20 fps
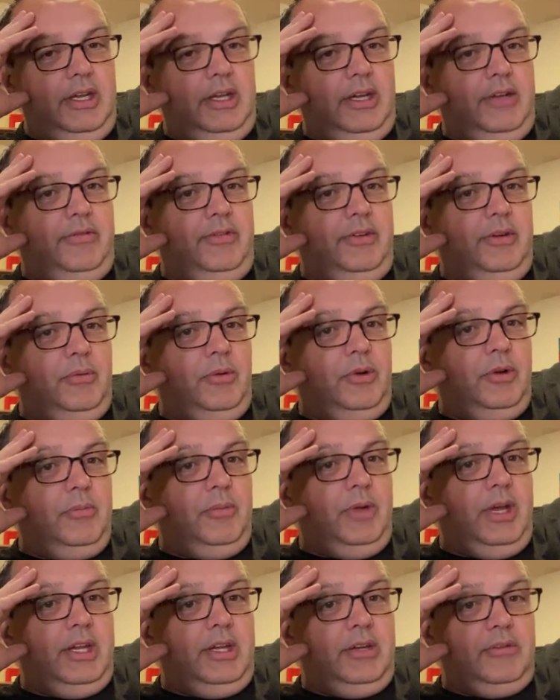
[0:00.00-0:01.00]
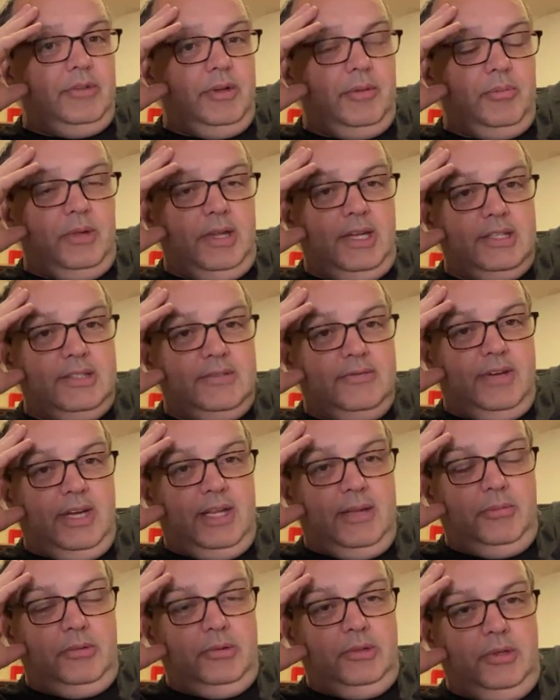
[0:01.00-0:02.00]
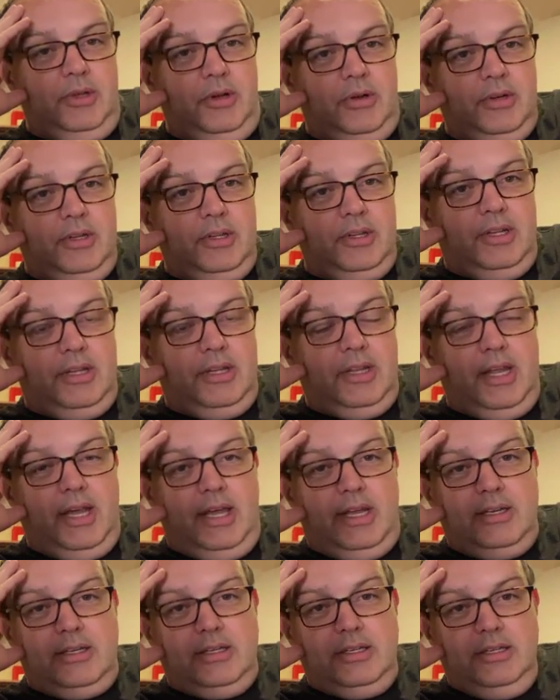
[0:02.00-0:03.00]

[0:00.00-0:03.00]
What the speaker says: If you want to make your replays available longer than that,